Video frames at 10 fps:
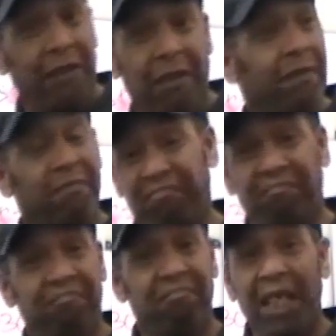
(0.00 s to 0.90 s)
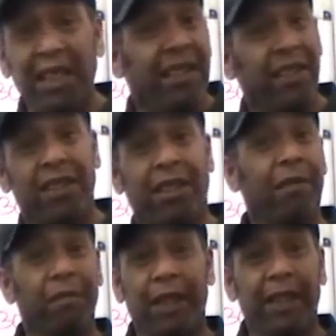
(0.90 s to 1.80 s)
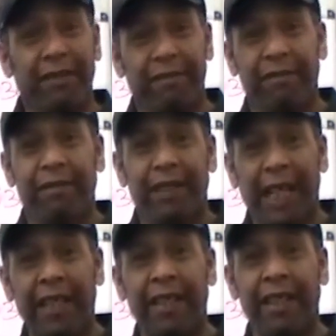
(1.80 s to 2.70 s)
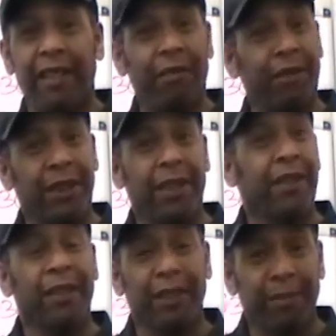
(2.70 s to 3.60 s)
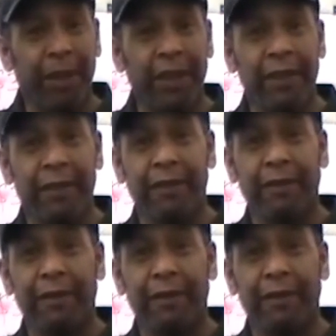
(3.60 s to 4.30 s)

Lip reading: got nothing to show for that other than I was addicted to smoking.